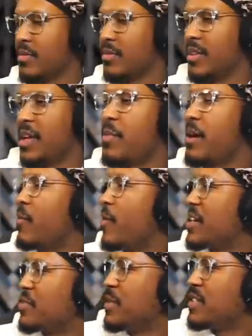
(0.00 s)
They probably watched
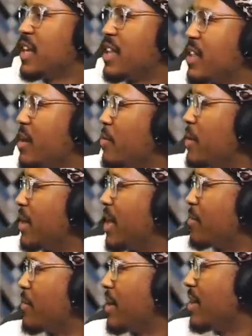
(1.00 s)
me say that and be like,
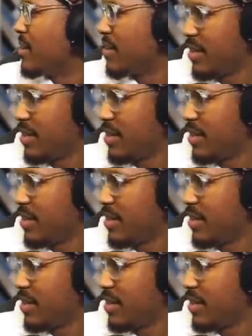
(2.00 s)
man,